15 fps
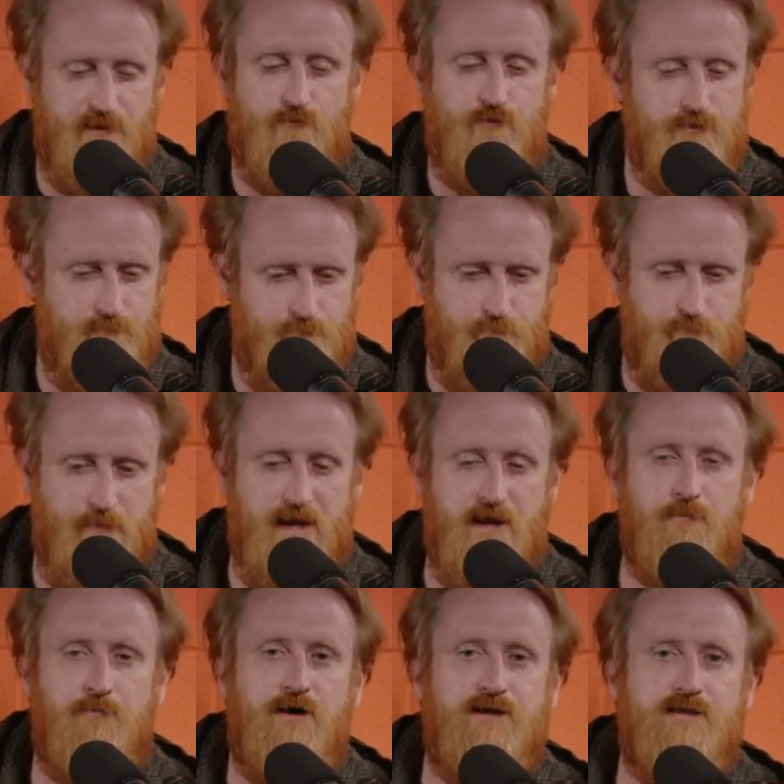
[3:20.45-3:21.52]
He would
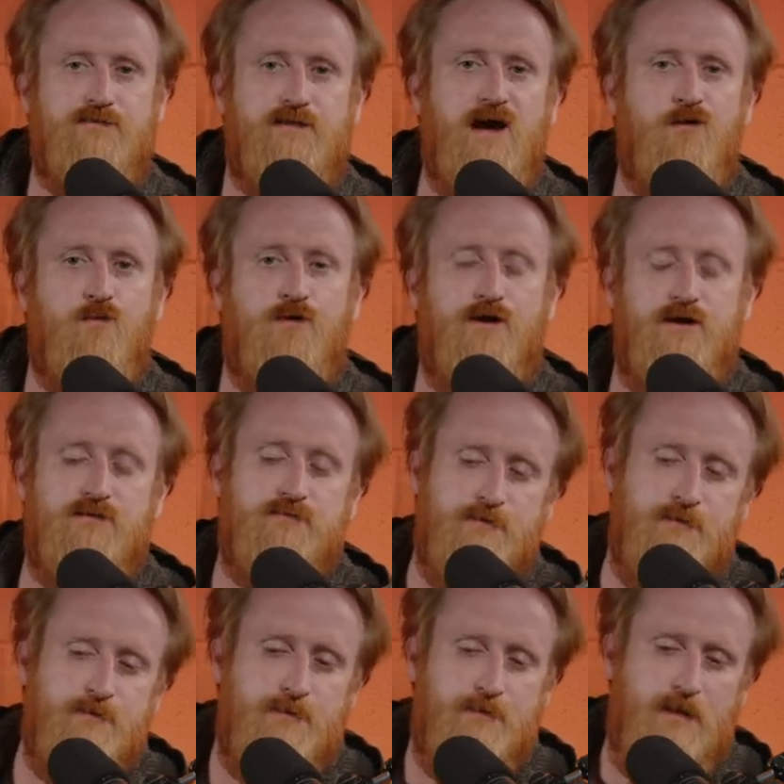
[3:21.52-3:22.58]
make money that way,
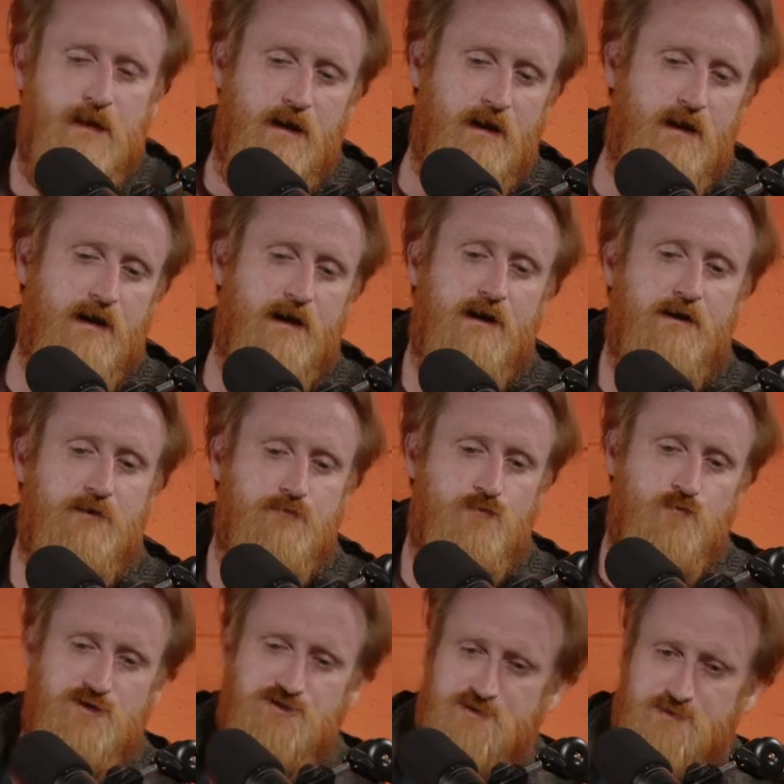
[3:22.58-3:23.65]
uh,
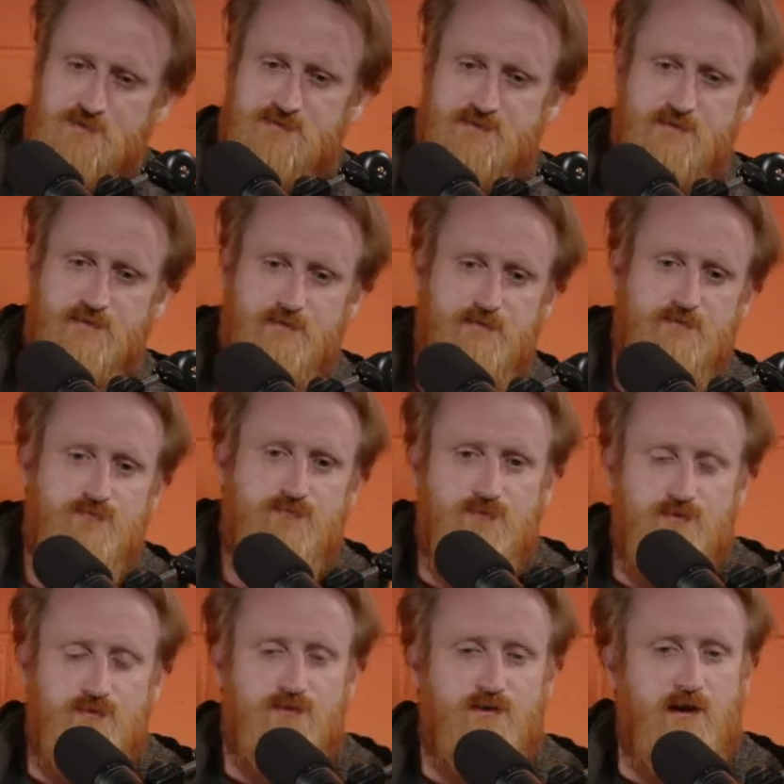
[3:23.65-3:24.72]
which is
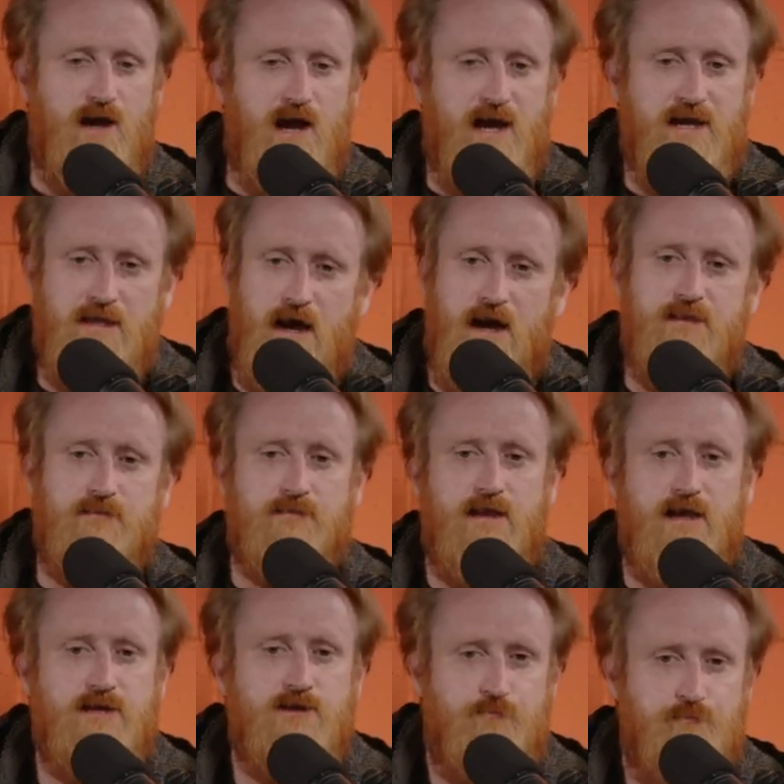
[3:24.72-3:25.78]
uh, I I
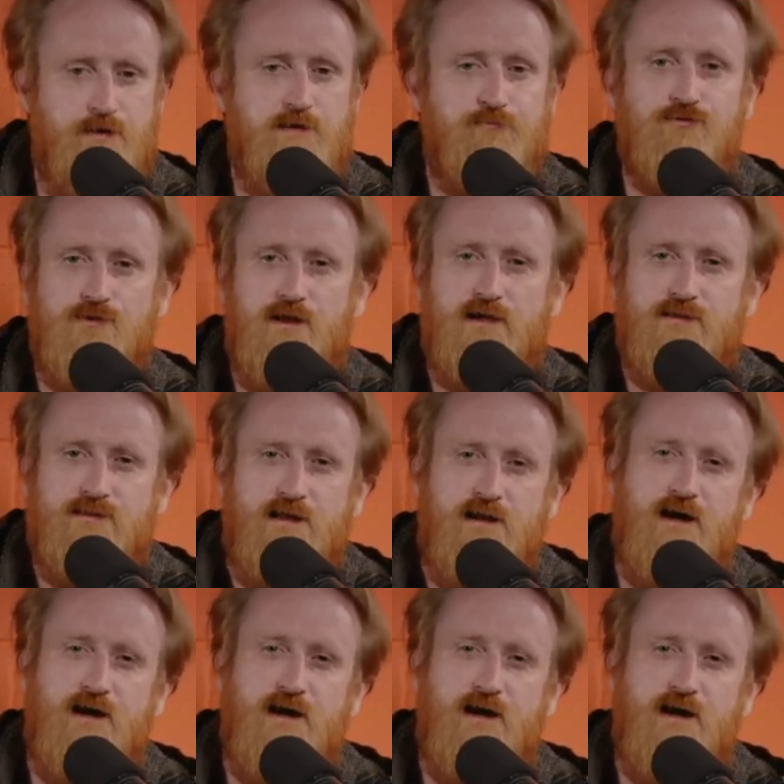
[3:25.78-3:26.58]
like people like that.